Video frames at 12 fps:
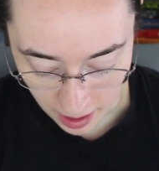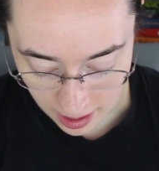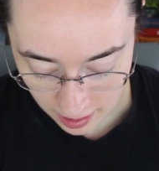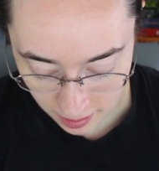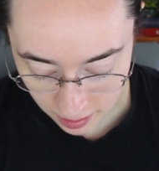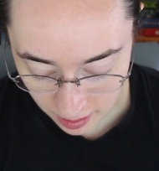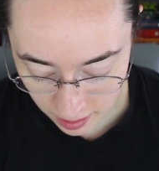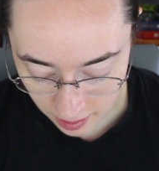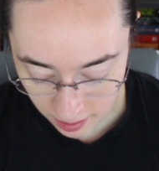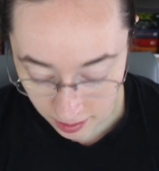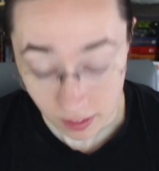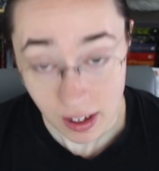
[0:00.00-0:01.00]
And
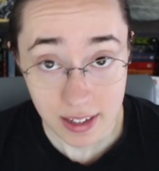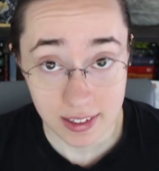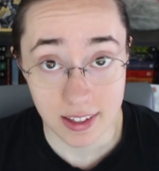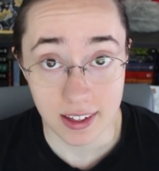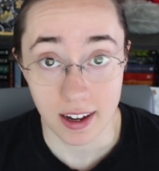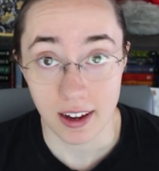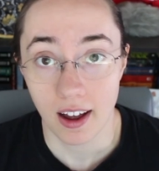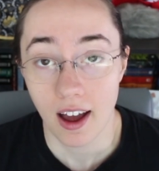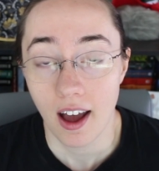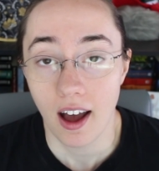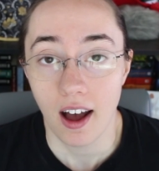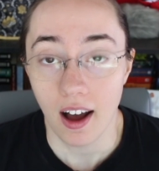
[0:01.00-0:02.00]
then the last thing,
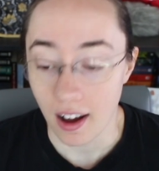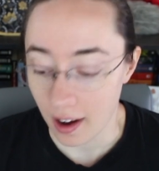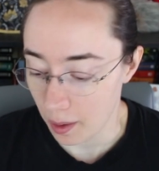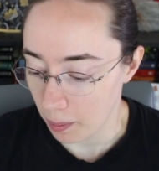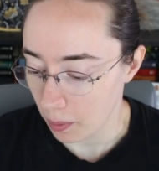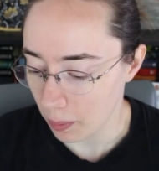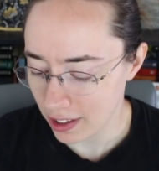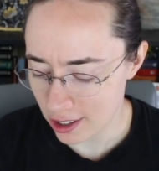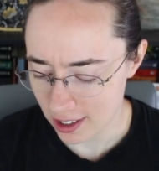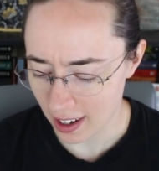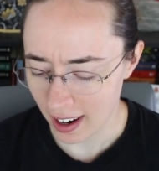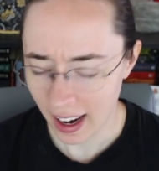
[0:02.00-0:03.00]
um,
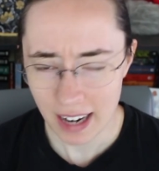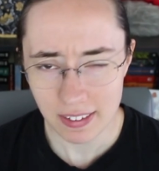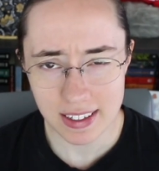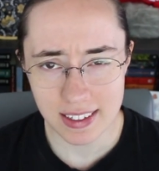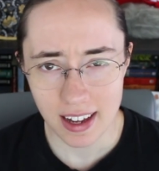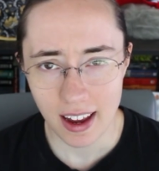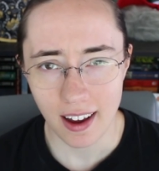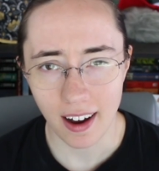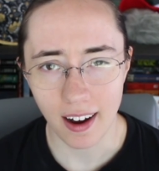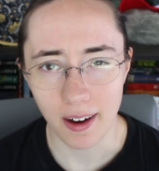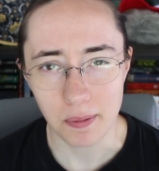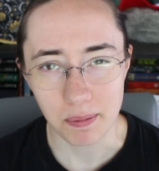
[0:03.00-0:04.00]
which I have to say,
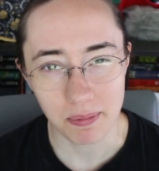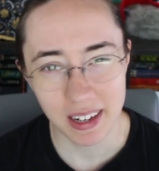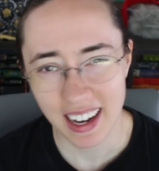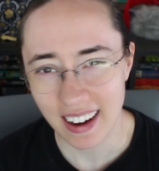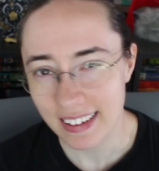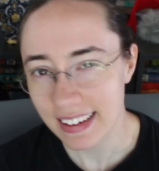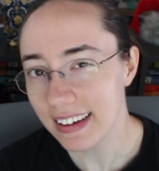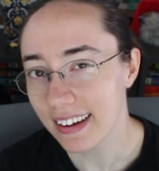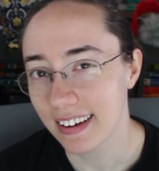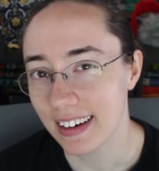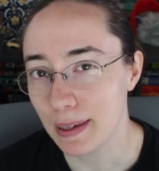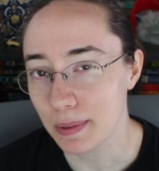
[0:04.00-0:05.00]
I'm kind of
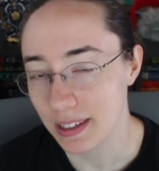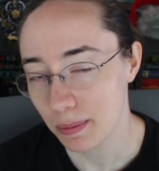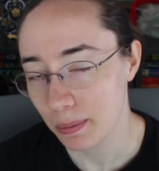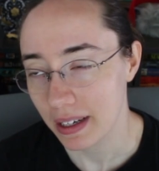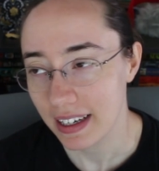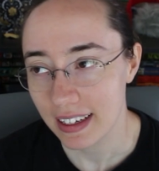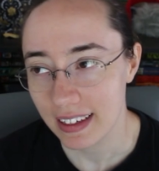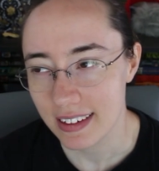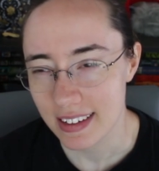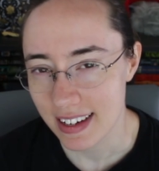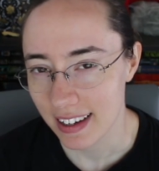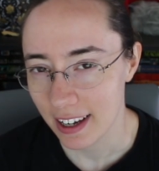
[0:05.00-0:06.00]
contemplating
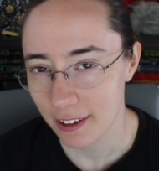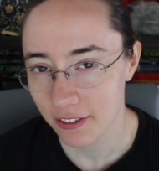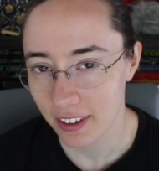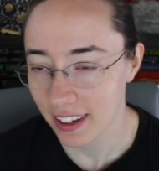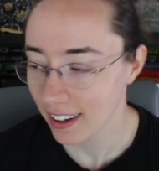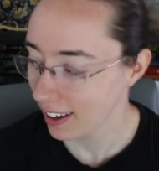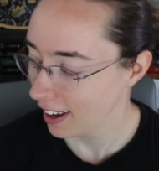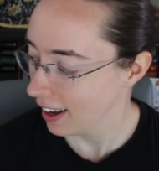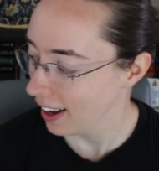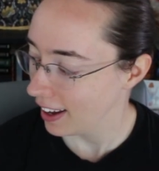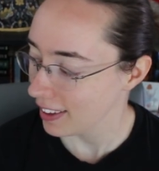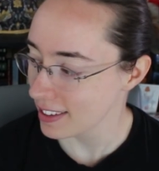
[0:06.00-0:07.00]
DNFing.
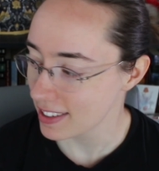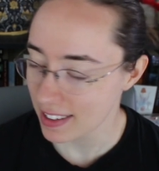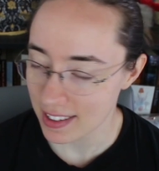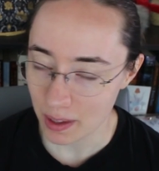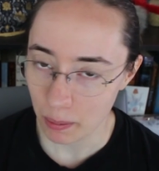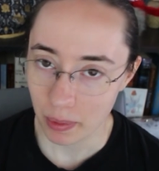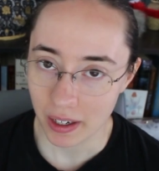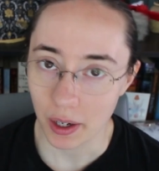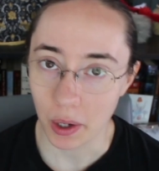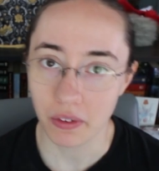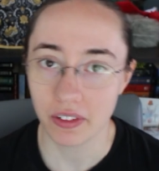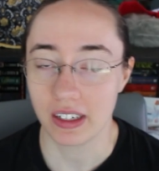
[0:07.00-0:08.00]
This is The Big
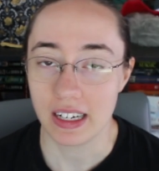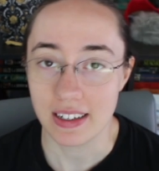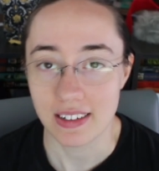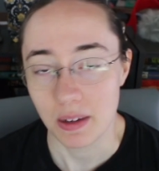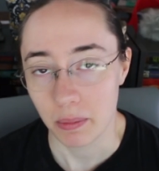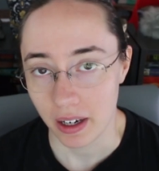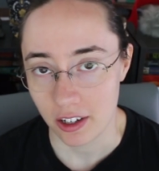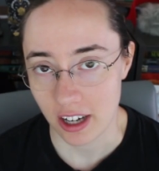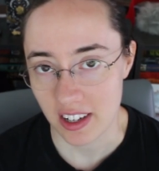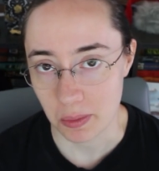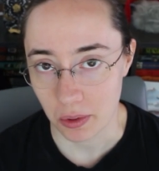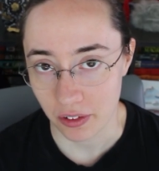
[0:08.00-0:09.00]
Over Easy by
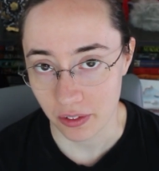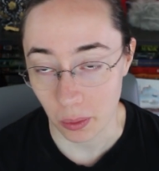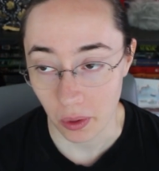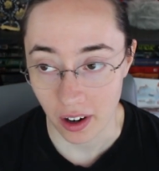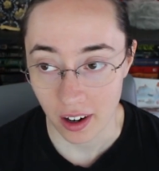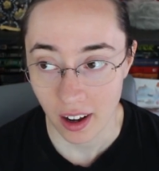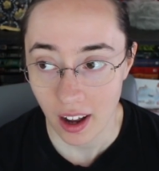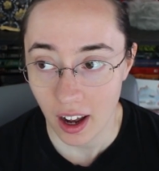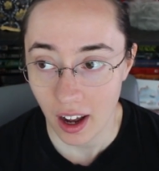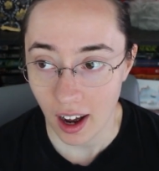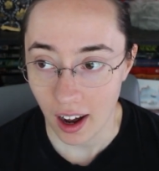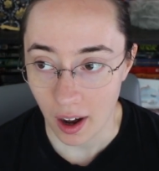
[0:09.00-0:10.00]
Jasper Fforde,
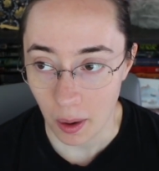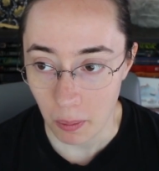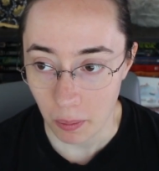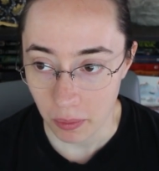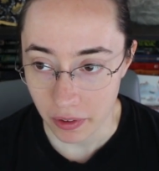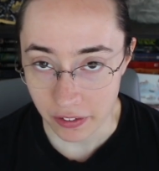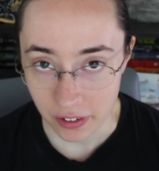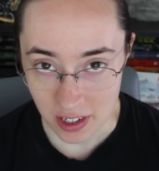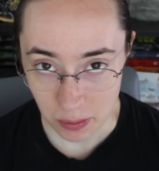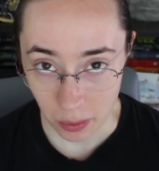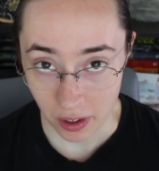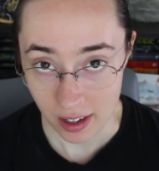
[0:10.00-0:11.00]
um, the
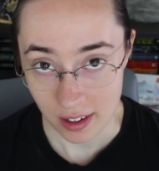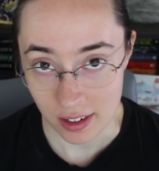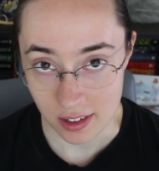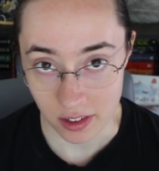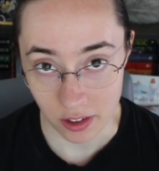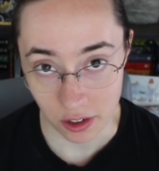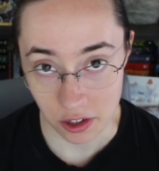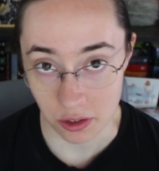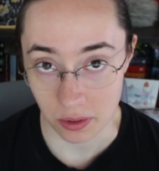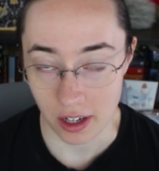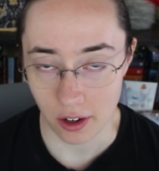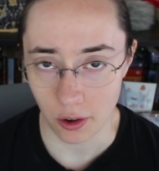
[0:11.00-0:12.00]
first book in his
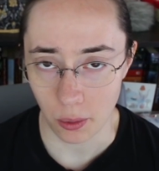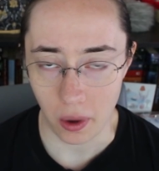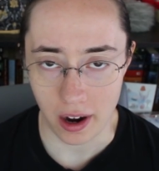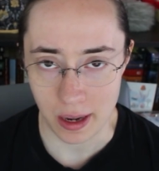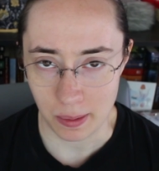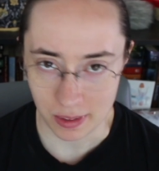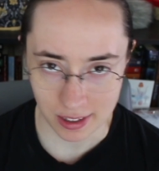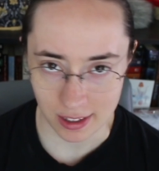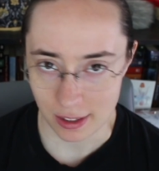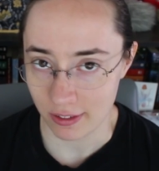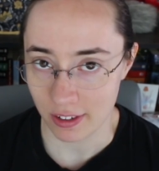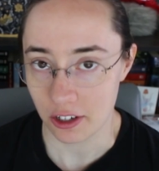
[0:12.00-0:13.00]
Nursery Crimes
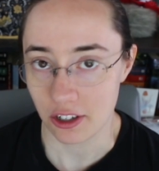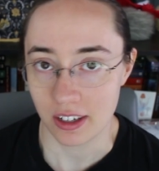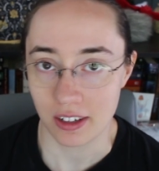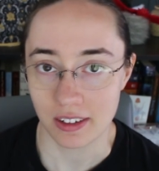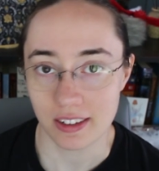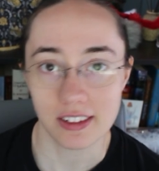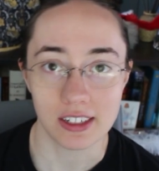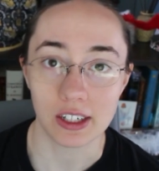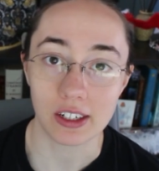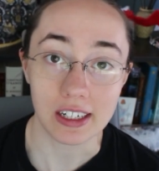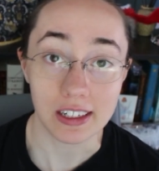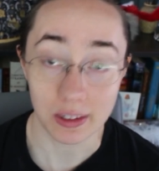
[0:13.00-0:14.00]
Division
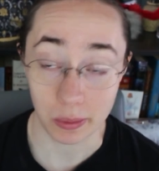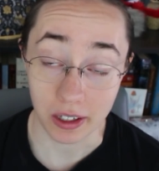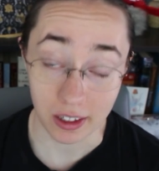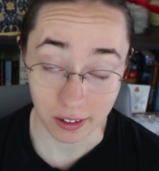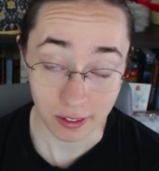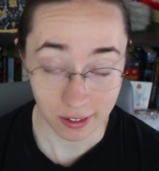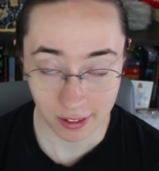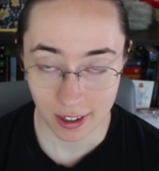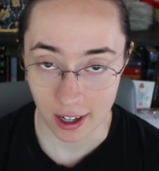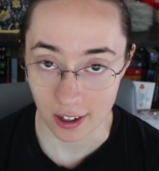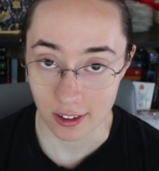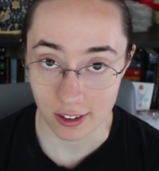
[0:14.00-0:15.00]
series where
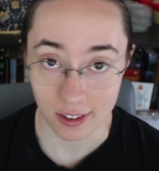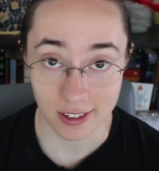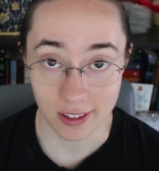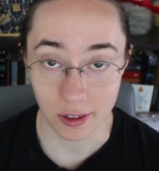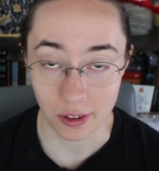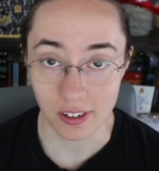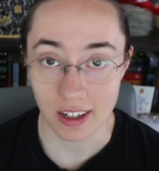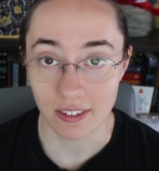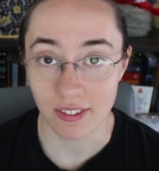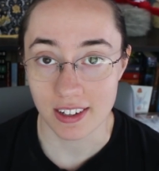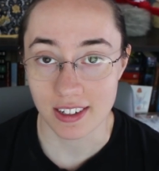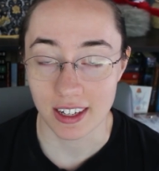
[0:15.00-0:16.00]
characters literally
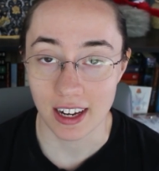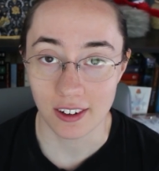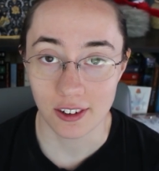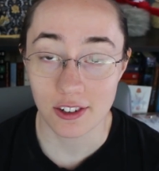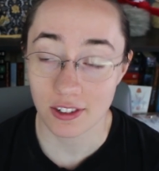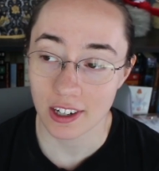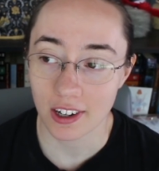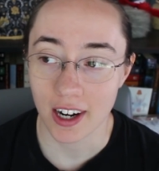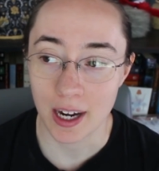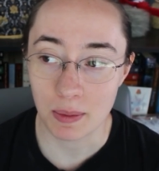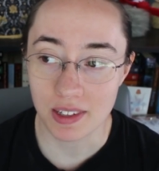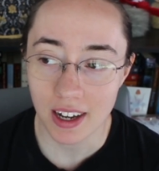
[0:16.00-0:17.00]
investigate nursery
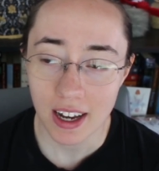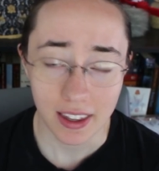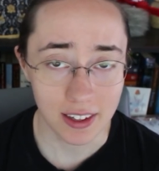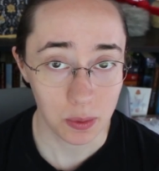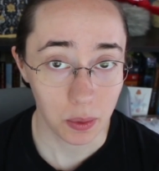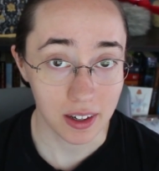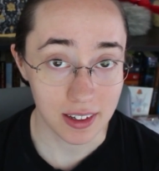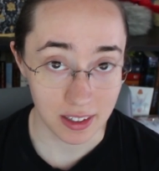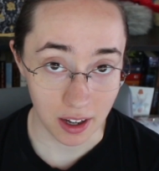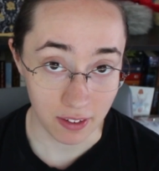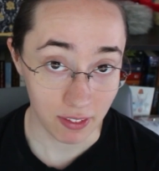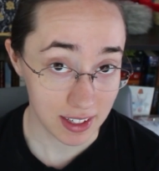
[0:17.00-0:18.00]
crimes. This one is
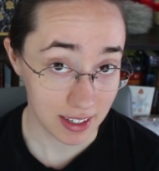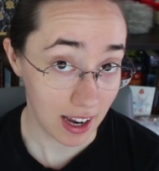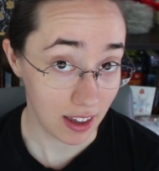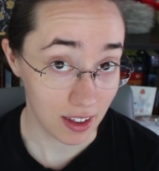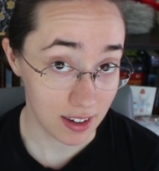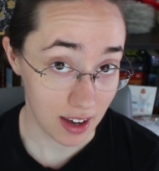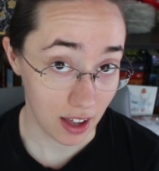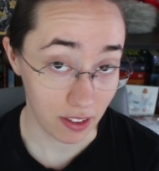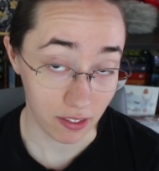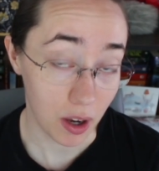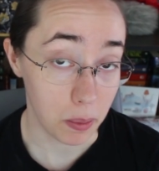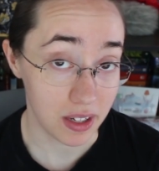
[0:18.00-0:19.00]
investigating the death
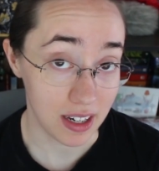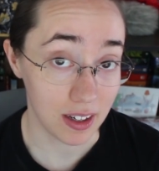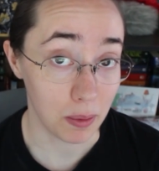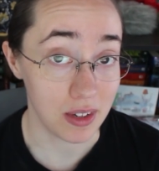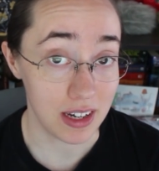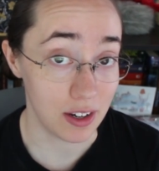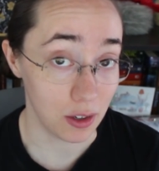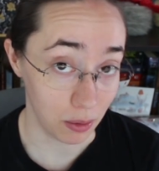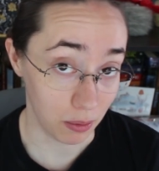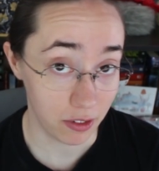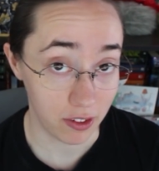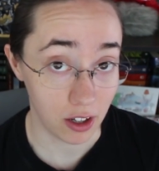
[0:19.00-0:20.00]
of Humpty Dumpty
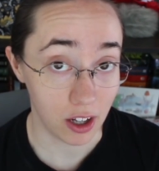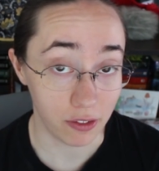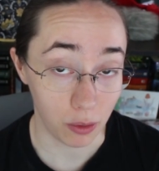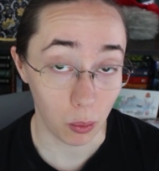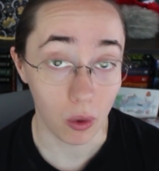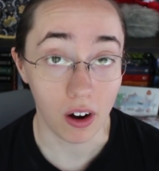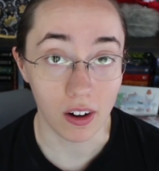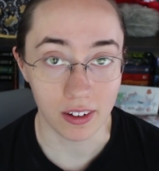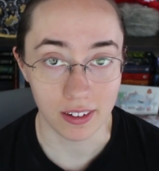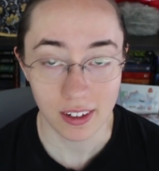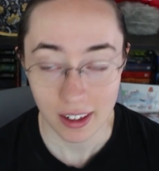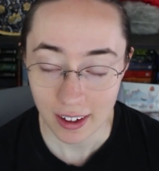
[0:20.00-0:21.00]
who fell off a wall
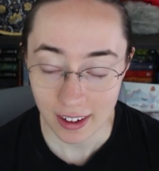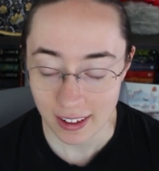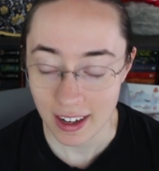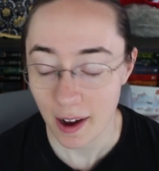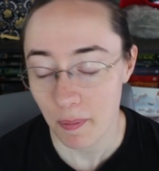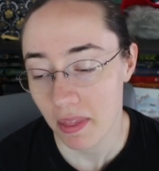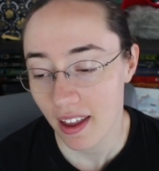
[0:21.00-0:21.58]
and yeah.